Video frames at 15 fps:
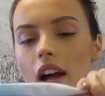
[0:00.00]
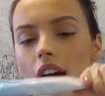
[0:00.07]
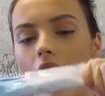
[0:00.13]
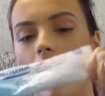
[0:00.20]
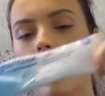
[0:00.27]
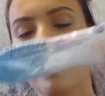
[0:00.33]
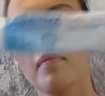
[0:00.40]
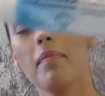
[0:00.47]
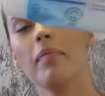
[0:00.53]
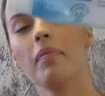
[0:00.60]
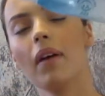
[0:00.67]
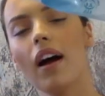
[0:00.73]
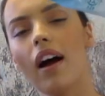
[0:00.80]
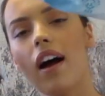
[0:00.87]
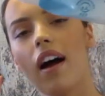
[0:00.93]

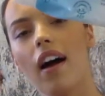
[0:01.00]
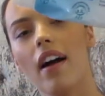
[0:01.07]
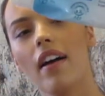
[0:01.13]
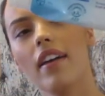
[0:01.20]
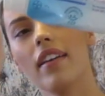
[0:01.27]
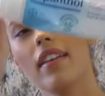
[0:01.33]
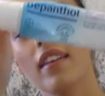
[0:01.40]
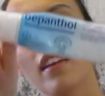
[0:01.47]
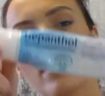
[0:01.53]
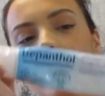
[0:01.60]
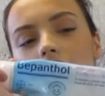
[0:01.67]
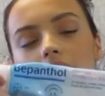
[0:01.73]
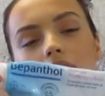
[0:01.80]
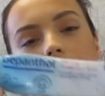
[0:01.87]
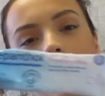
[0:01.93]
I think this